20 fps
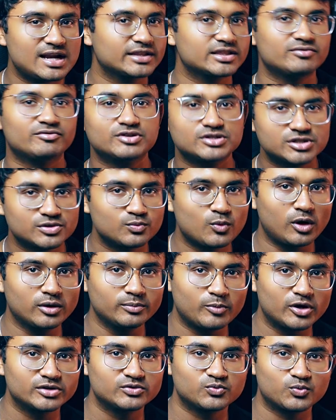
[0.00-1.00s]
the version one
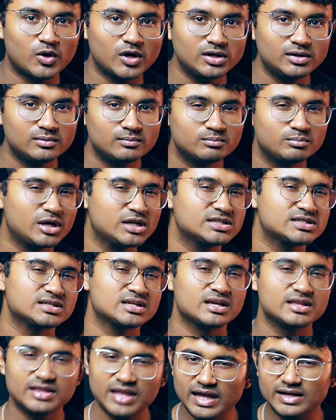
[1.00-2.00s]
point one, but
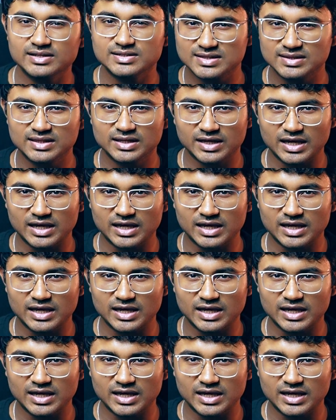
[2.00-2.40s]
that isn't the